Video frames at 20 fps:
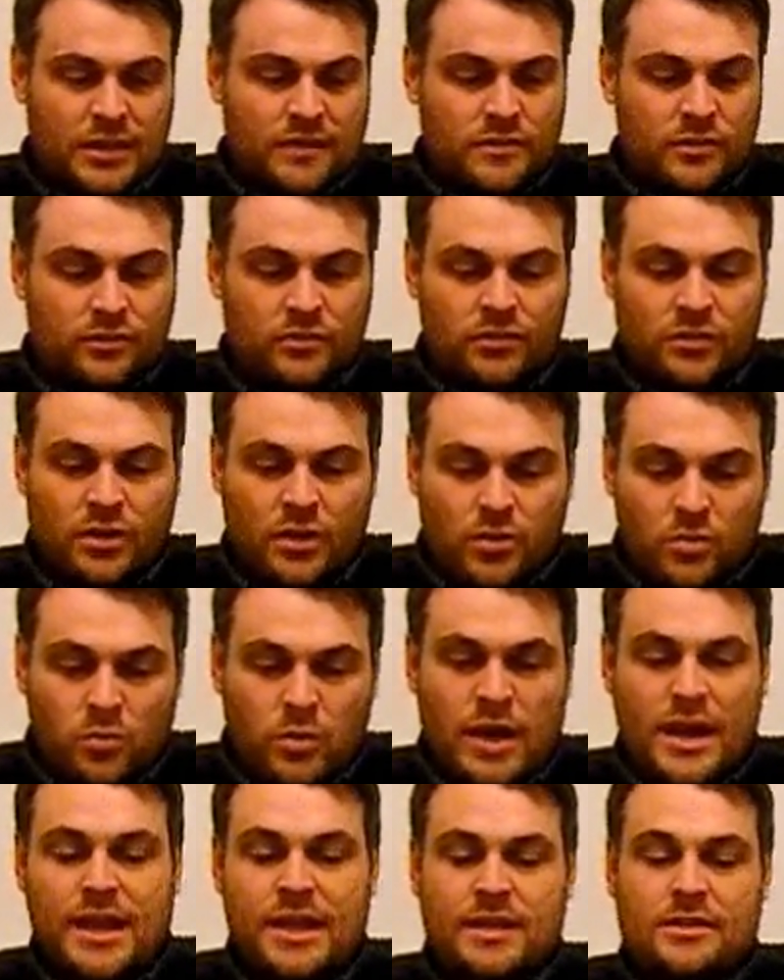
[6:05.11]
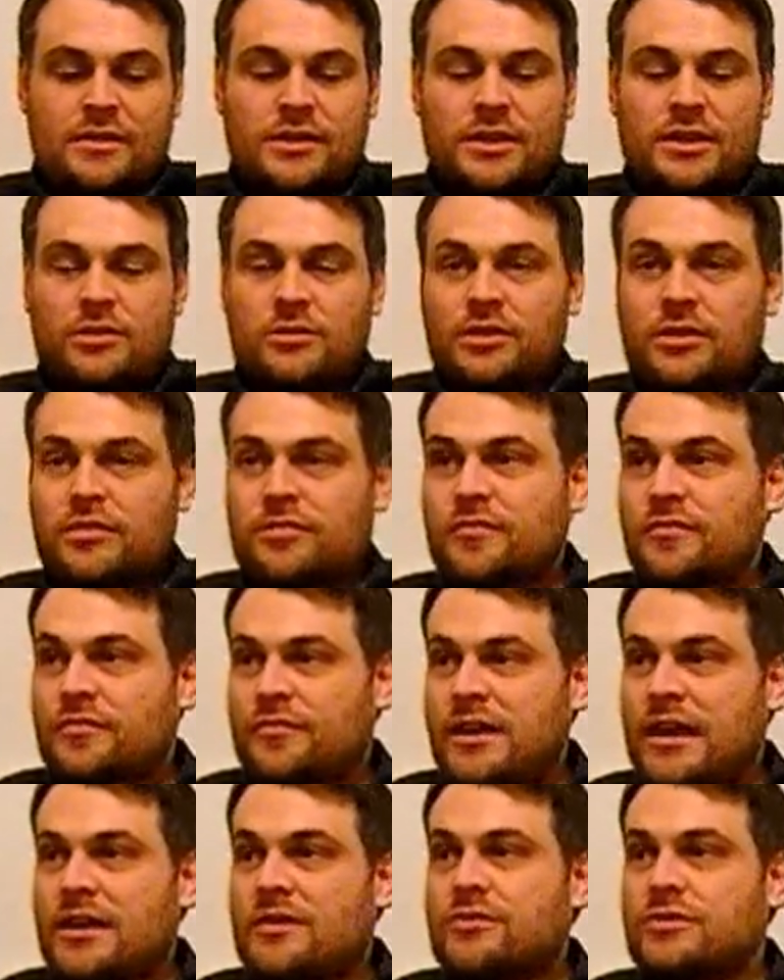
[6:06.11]
There's no way that you can
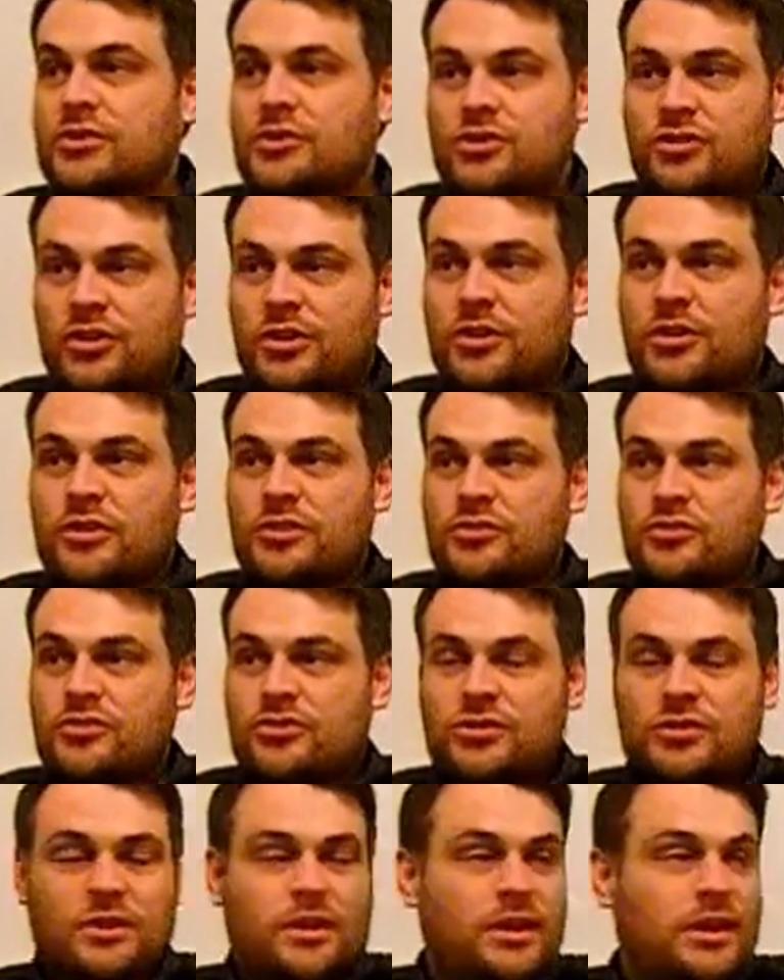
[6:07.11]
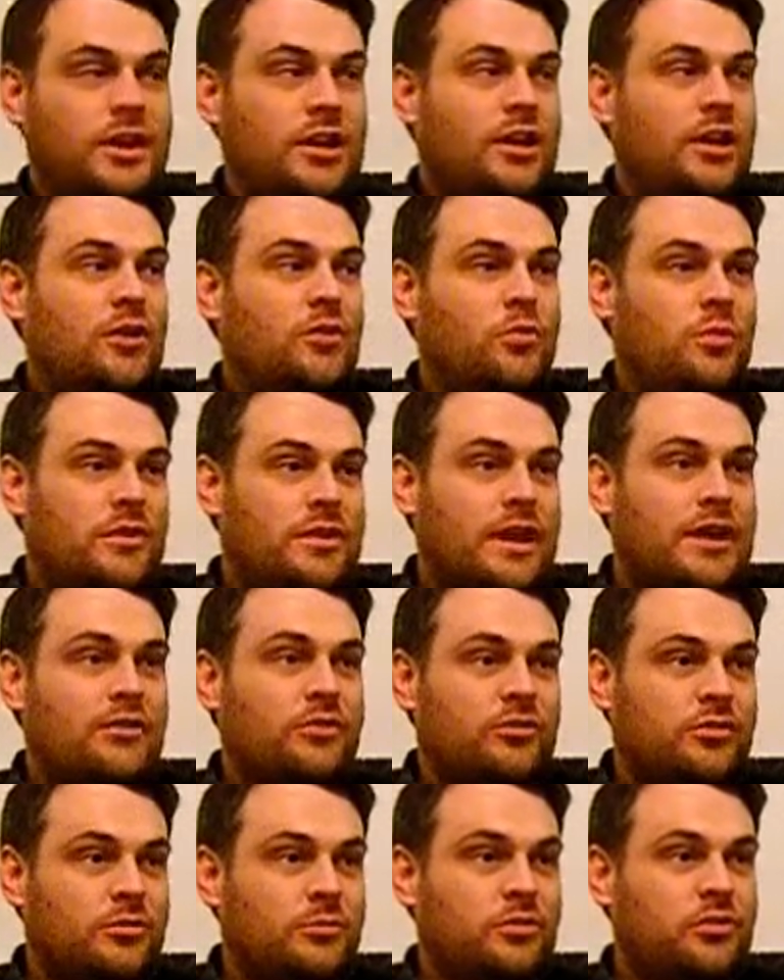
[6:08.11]
found a church without
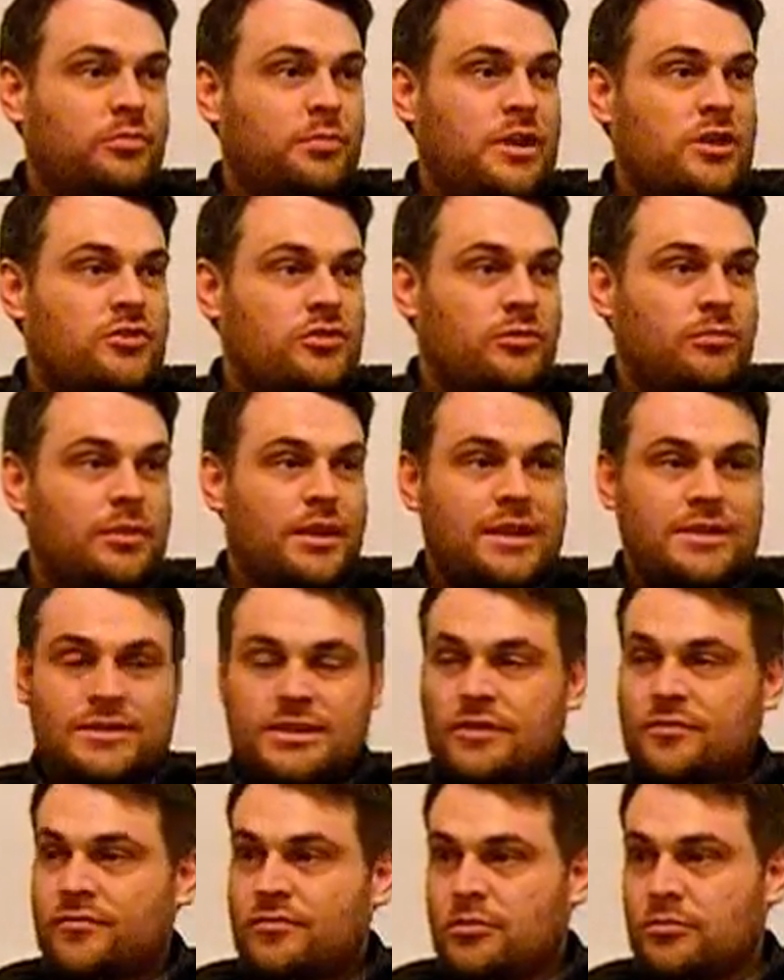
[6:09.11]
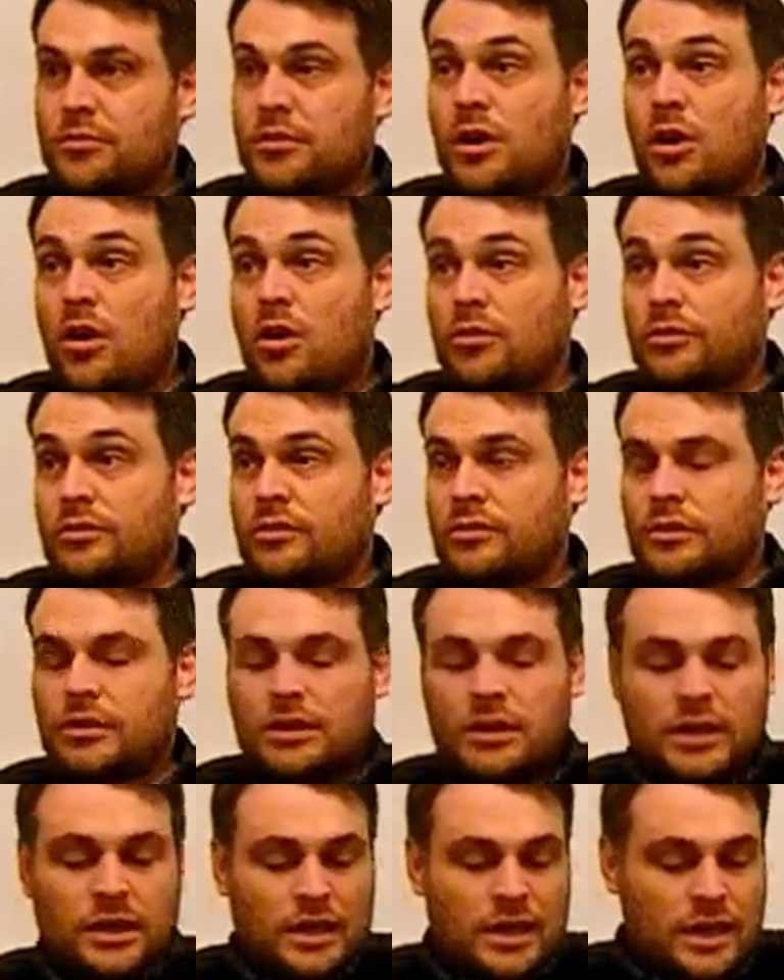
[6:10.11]
some special blessing from God.
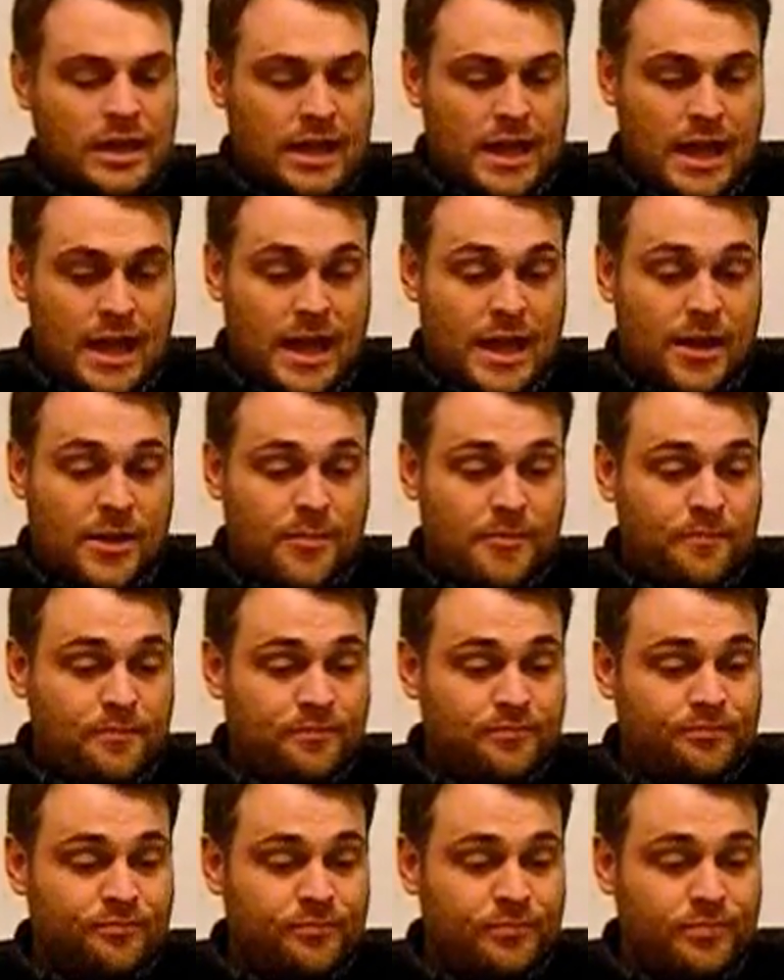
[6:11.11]
And